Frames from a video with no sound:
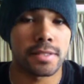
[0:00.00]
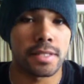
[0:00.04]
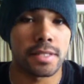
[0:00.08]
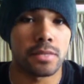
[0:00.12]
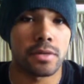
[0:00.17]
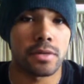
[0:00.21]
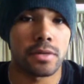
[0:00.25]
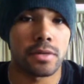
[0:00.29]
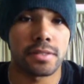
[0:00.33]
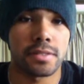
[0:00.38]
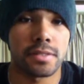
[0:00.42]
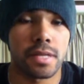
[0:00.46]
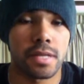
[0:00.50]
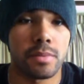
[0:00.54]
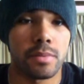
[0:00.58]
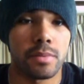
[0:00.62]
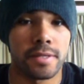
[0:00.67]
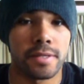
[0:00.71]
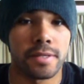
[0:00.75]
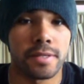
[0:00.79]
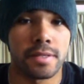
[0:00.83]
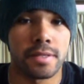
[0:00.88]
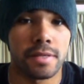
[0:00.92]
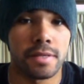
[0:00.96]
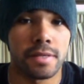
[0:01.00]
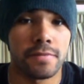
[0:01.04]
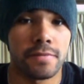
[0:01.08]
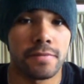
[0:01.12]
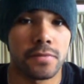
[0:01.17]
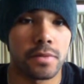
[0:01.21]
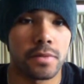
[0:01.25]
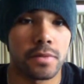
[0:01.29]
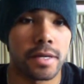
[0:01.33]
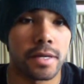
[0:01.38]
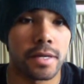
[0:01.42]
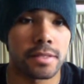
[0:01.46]
see what's happening if
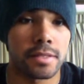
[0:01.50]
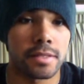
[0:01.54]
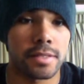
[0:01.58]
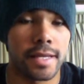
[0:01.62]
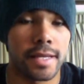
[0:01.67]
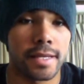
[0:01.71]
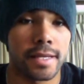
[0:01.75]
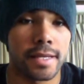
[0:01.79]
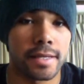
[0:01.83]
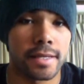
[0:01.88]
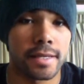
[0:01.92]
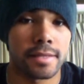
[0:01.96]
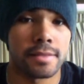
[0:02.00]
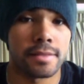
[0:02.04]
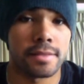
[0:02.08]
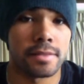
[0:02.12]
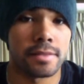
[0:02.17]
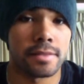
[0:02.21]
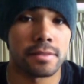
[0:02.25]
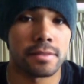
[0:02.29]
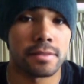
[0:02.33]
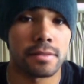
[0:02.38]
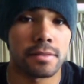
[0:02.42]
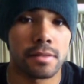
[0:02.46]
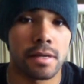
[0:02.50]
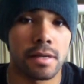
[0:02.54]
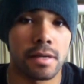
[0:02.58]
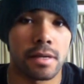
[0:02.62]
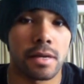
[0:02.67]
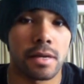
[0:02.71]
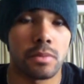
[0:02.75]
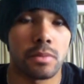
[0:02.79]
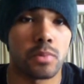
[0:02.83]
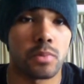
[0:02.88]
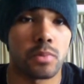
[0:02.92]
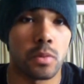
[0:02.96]
you guys like it
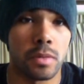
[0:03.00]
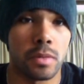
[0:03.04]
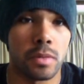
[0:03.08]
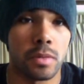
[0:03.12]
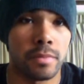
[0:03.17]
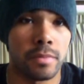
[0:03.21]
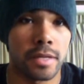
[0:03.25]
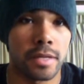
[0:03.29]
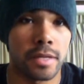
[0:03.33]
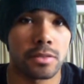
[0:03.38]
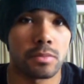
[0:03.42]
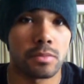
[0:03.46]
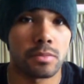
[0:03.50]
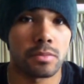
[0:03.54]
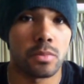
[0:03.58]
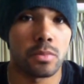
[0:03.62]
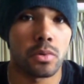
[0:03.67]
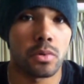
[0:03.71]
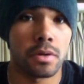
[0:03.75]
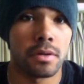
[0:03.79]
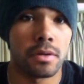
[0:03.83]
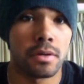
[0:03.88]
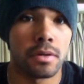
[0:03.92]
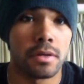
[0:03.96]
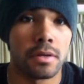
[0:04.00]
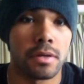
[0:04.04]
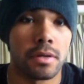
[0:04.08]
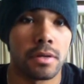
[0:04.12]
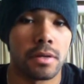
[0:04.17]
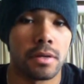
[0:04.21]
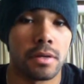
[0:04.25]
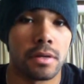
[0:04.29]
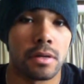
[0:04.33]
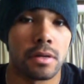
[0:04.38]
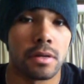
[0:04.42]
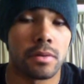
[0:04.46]
I'll probably make some more
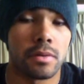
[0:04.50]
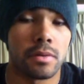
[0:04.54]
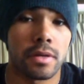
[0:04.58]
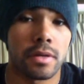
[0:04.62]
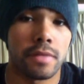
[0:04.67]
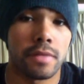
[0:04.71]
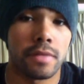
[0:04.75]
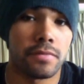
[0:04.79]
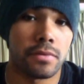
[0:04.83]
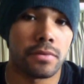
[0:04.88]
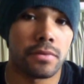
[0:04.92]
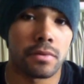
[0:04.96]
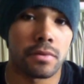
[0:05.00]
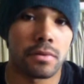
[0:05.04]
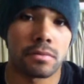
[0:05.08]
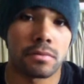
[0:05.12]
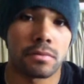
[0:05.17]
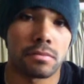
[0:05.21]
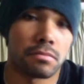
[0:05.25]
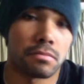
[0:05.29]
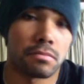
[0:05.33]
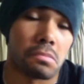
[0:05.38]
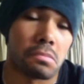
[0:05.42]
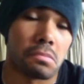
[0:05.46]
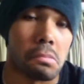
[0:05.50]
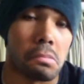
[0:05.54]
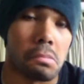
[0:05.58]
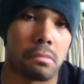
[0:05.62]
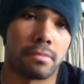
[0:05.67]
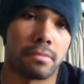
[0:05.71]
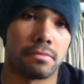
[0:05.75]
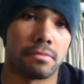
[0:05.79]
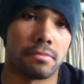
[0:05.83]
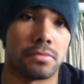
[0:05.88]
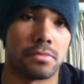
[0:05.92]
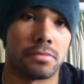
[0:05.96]
or if you don't
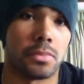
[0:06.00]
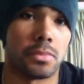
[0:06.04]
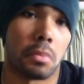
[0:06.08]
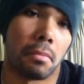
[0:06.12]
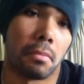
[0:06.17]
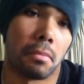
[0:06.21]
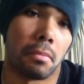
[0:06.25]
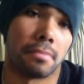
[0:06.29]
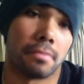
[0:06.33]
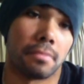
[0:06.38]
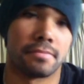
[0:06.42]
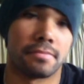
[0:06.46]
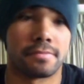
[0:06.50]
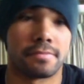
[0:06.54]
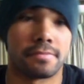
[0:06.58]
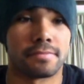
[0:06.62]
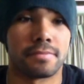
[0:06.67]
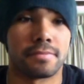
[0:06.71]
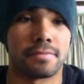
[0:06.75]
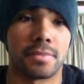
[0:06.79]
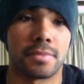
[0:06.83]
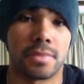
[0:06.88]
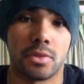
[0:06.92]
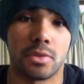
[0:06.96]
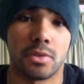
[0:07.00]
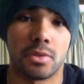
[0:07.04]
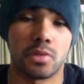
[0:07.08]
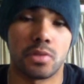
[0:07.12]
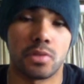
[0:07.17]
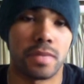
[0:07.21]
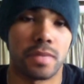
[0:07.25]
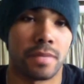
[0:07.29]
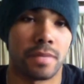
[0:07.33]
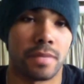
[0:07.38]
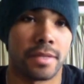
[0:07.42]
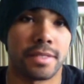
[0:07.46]
mm, you
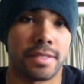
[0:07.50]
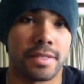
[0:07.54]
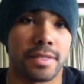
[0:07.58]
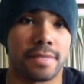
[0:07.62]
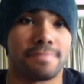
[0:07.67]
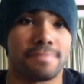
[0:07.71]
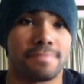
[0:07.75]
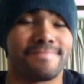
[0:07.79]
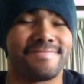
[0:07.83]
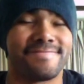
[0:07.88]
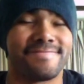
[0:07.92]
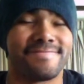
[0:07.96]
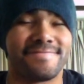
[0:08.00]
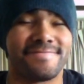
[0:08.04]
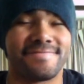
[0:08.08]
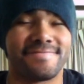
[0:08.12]
spare my time